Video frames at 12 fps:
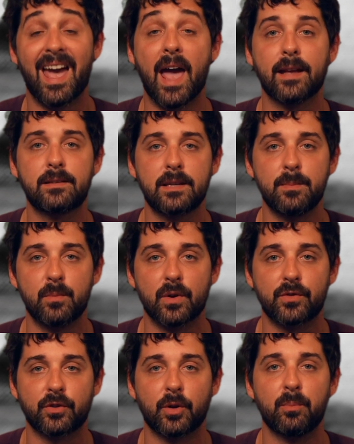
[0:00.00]

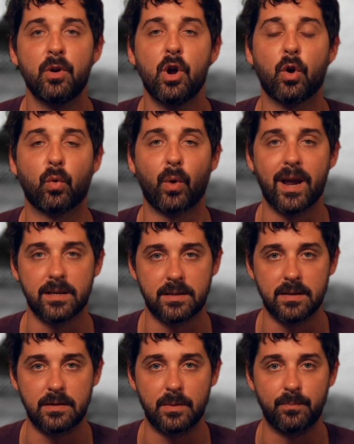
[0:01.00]
Anti-Muslim
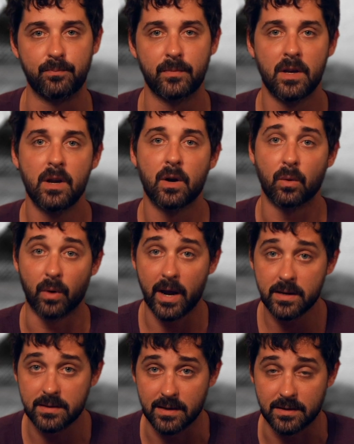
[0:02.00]
racism.
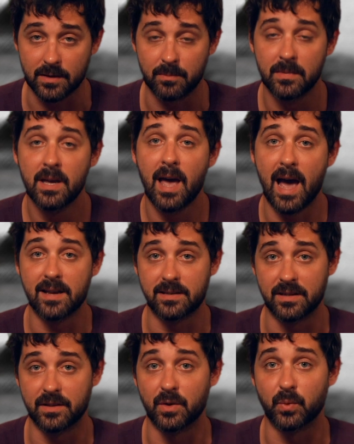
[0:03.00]
Racism as
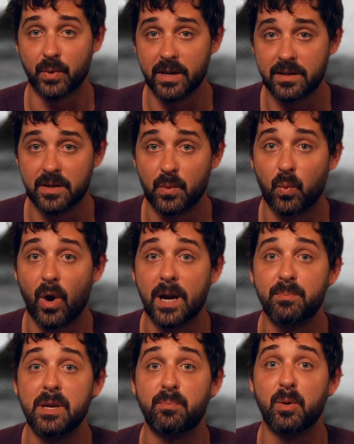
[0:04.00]
in the reason white
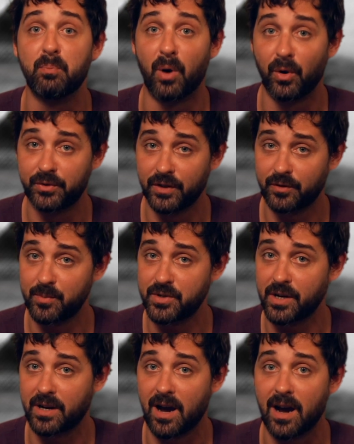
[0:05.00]
people bolted from
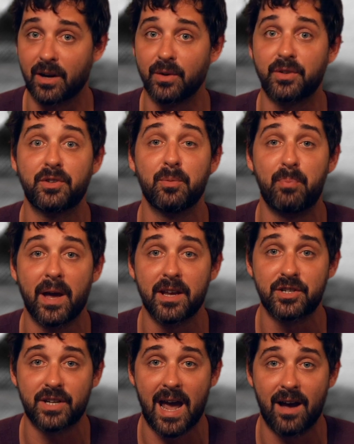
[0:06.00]
Chicago to
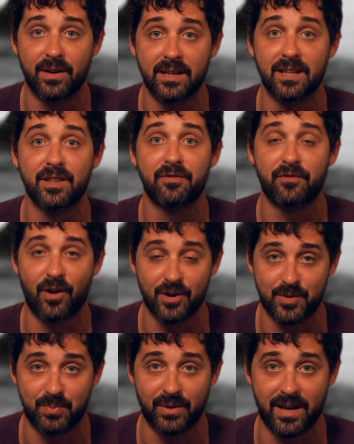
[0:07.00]
DuPage County in the
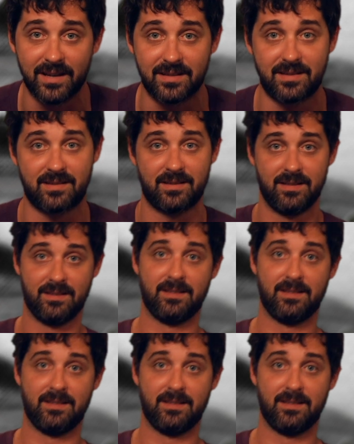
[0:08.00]
first place.